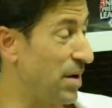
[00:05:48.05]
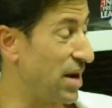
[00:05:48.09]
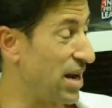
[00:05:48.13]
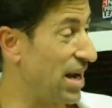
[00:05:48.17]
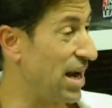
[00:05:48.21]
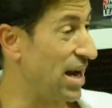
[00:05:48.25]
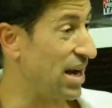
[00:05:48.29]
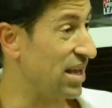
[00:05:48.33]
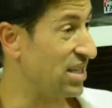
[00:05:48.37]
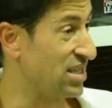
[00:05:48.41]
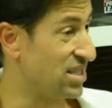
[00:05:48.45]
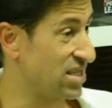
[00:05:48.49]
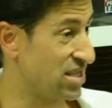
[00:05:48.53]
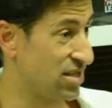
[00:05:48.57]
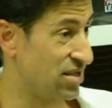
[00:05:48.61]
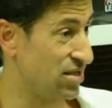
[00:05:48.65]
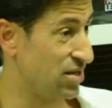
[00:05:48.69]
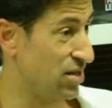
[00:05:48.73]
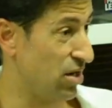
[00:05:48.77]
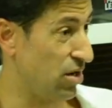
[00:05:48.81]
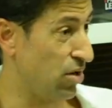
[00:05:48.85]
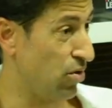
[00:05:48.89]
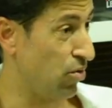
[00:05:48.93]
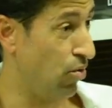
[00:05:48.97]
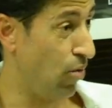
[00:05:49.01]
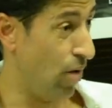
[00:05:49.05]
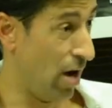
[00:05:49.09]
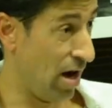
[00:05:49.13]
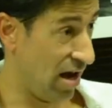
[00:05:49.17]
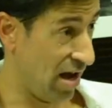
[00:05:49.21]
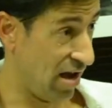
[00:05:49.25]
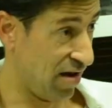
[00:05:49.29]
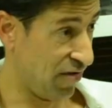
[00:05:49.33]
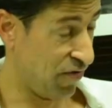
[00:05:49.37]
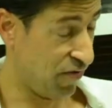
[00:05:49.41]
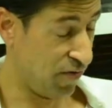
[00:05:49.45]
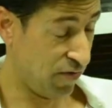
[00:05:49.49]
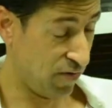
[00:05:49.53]
Bernard is one
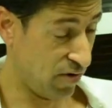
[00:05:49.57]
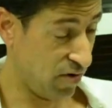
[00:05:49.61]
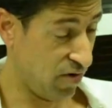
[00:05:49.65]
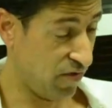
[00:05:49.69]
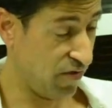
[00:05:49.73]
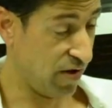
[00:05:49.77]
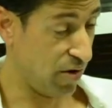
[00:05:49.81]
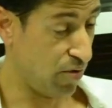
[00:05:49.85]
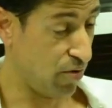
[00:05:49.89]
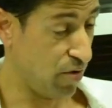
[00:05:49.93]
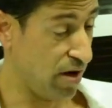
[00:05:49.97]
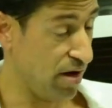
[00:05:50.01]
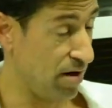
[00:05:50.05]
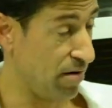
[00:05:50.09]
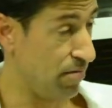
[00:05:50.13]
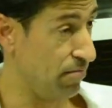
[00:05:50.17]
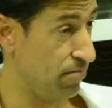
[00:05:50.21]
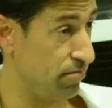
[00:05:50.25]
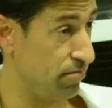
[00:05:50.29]
of, of our